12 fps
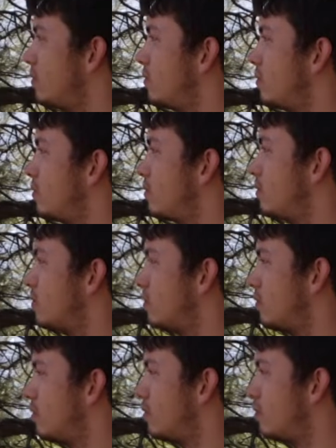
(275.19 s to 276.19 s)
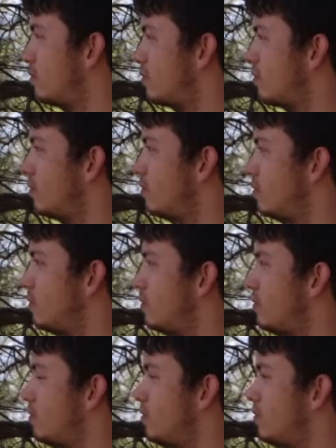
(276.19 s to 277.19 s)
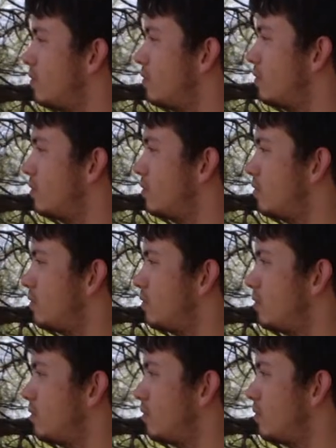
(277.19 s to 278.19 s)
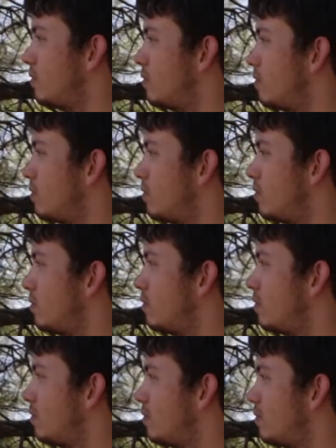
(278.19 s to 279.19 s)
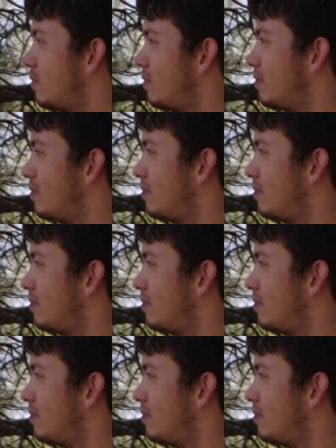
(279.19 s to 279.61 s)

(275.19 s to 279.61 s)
No words are spoken by the person on screen.